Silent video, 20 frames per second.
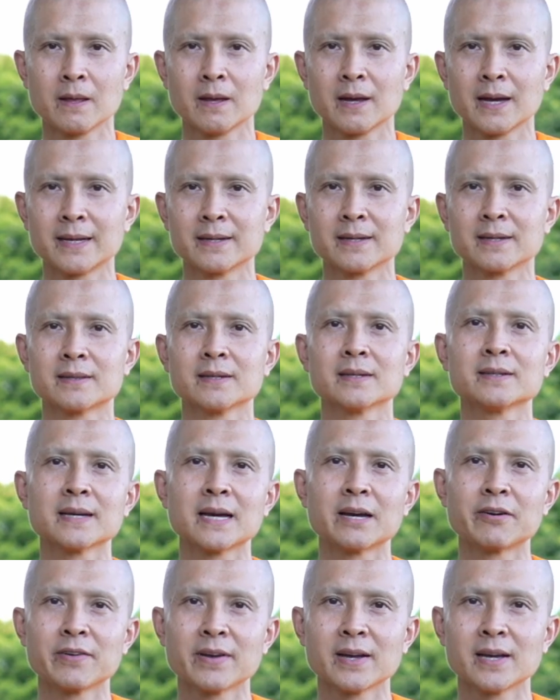And the third
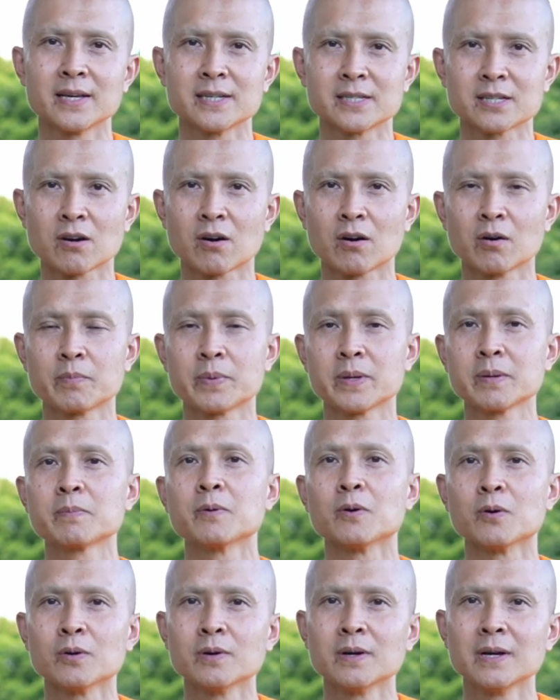area is called
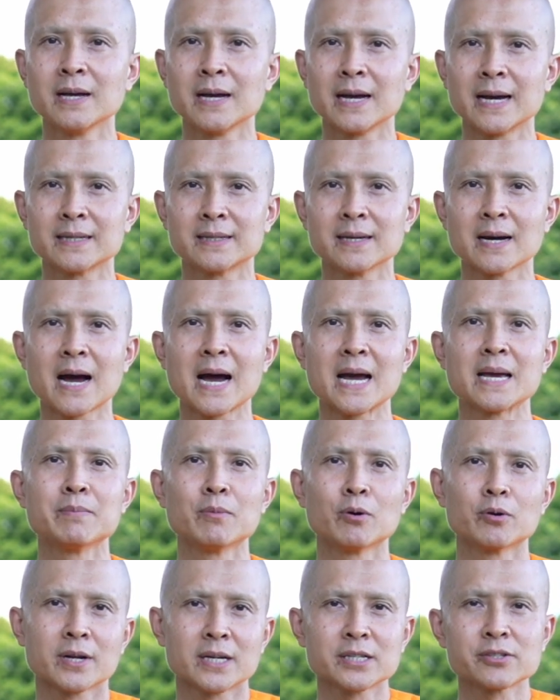people. At the
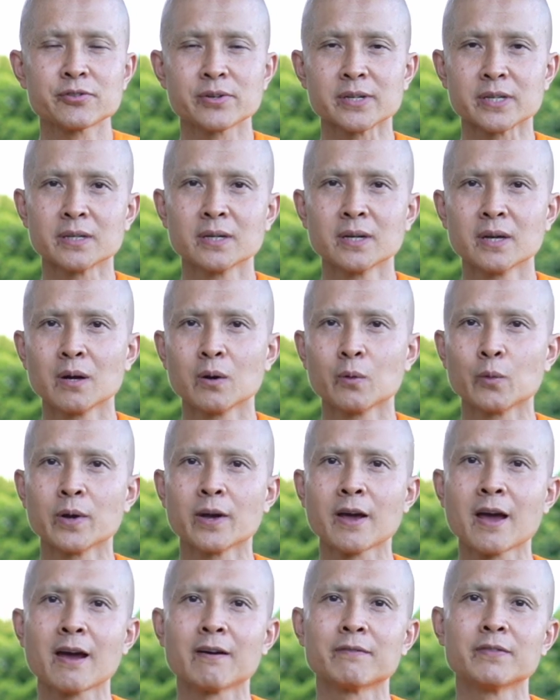iMonastery, we
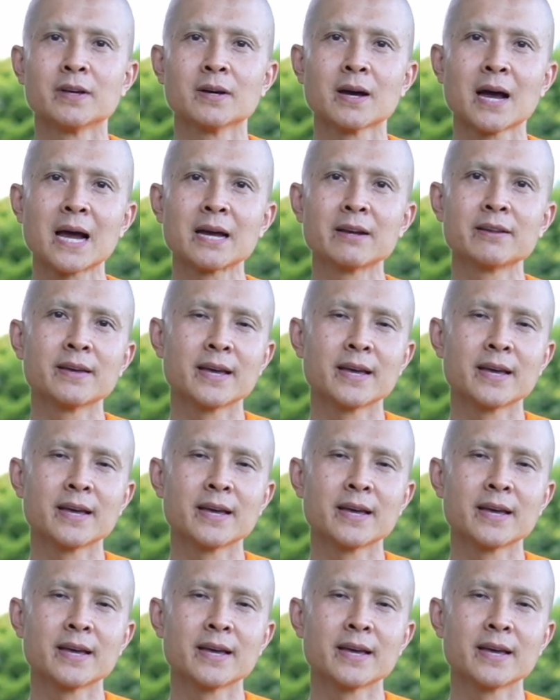have the highly